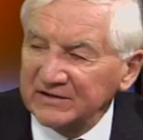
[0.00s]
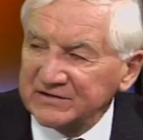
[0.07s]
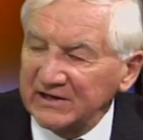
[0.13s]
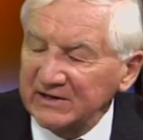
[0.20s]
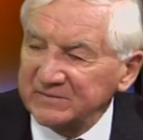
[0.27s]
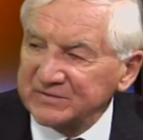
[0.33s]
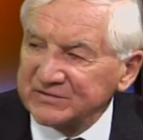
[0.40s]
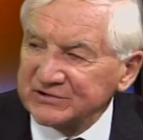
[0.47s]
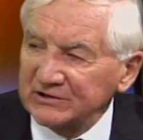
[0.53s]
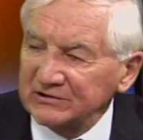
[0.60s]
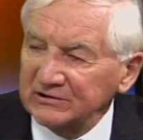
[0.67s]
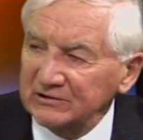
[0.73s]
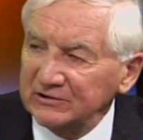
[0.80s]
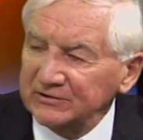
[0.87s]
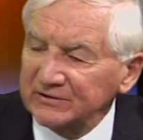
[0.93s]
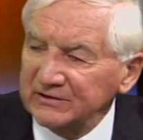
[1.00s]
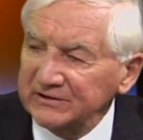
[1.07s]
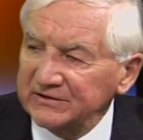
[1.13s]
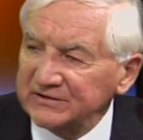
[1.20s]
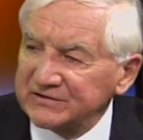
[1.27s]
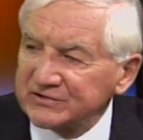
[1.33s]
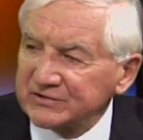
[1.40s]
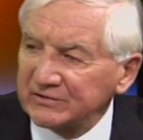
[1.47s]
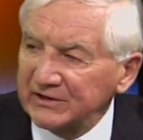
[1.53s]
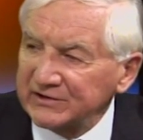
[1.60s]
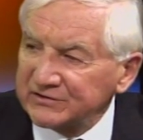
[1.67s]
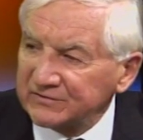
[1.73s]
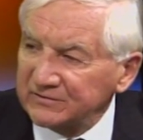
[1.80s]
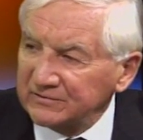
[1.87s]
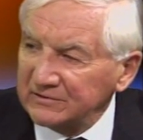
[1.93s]
it's absolutely
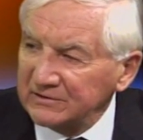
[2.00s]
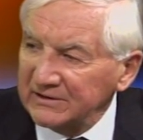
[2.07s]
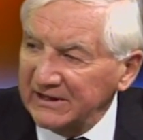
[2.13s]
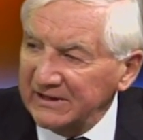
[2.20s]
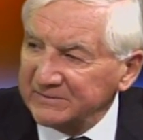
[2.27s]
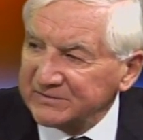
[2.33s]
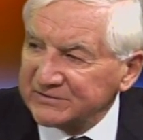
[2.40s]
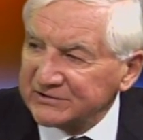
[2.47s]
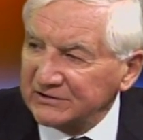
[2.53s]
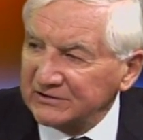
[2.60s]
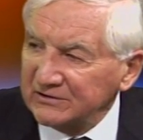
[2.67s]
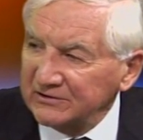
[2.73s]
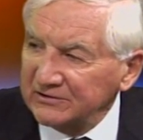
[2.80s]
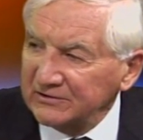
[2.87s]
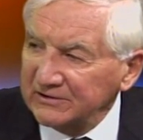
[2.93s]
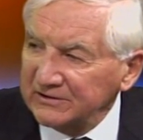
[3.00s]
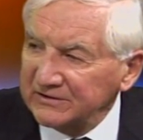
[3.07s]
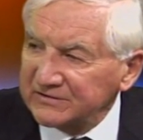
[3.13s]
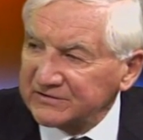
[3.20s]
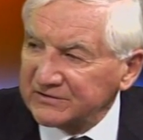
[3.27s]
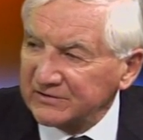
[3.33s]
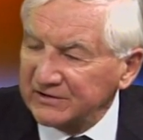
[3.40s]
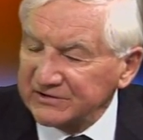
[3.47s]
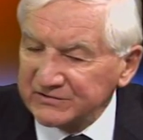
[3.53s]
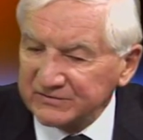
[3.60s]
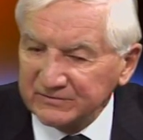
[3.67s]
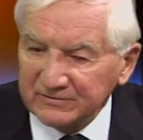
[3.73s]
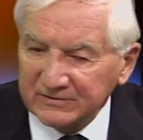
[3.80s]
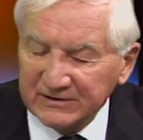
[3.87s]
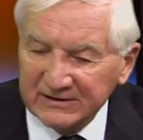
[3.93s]
disgraceful. Absolutely
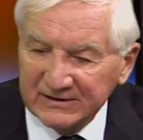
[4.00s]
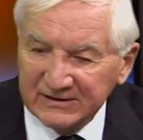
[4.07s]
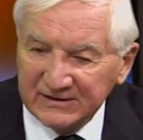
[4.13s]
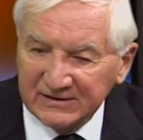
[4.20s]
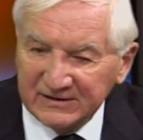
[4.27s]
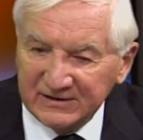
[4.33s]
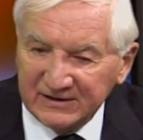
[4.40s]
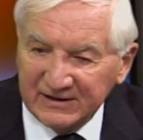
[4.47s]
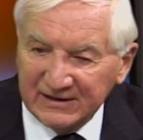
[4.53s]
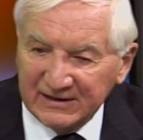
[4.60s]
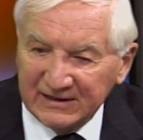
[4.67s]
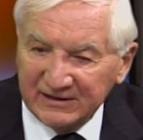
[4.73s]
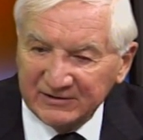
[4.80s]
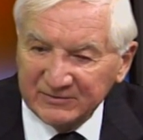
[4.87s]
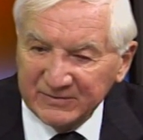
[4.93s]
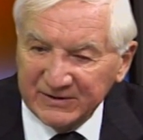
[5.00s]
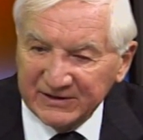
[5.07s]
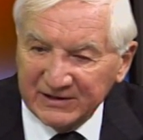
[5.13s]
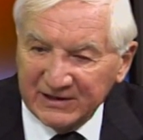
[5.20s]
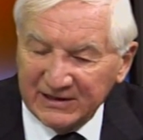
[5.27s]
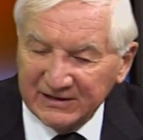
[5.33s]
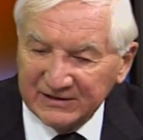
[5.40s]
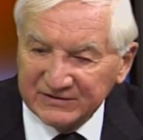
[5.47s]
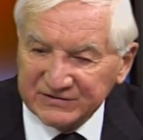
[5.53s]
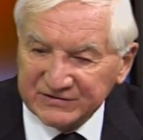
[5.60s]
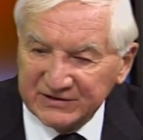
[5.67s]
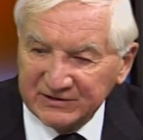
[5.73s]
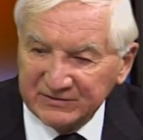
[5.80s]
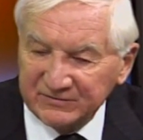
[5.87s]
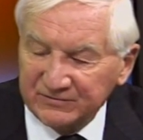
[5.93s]
disgraceful. There are about, I
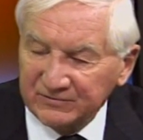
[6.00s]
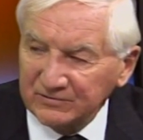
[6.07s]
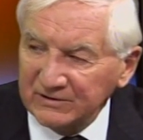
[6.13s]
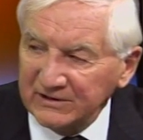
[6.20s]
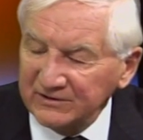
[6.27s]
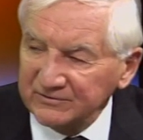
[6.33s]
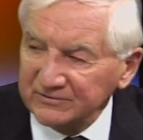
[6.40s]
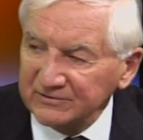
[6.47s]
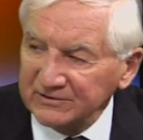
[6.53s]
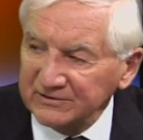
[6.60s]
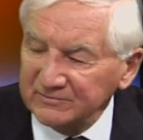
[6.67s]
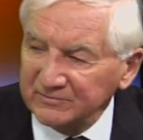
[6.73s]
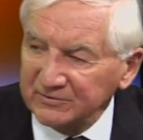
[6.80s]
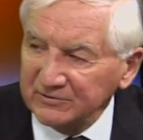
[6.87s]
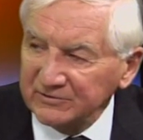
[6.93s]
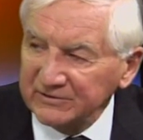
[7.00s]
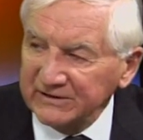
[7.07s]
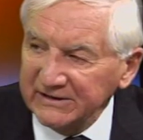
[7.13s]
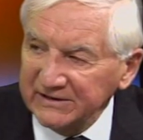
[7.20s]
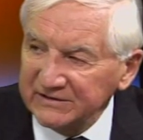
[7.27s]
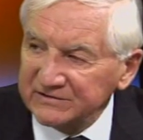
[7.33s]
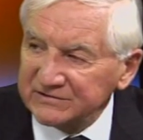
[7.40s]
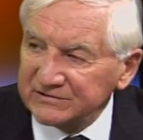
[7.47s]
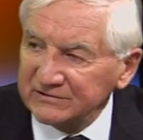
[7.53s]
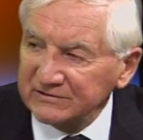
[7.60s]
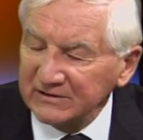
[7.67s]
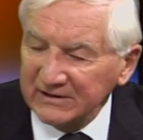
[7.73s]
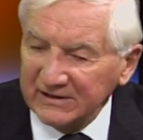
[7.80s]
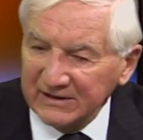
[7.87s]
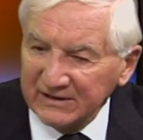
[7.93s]
understand, 400 employees
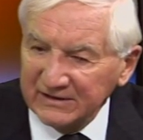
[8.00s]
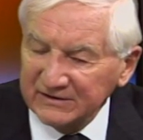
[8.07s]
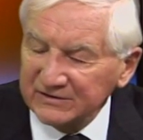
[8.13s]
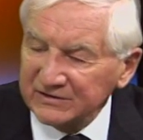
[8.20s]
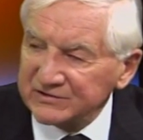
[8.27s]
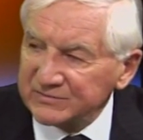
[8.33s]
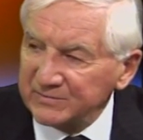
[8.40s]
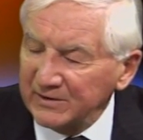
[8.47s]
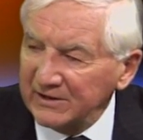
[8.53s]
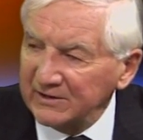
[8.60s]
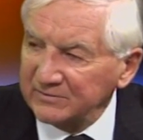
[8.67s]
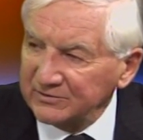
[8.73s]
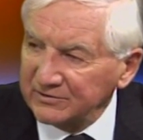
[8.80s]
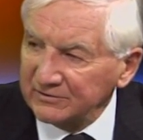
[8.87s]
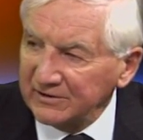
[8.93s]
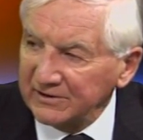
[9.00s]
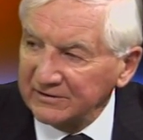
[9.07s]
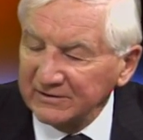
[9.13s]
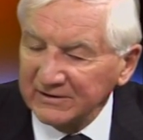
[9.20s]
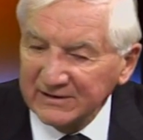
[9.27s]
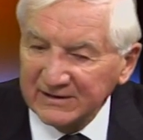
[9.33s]
uh, in the Spy Bureau.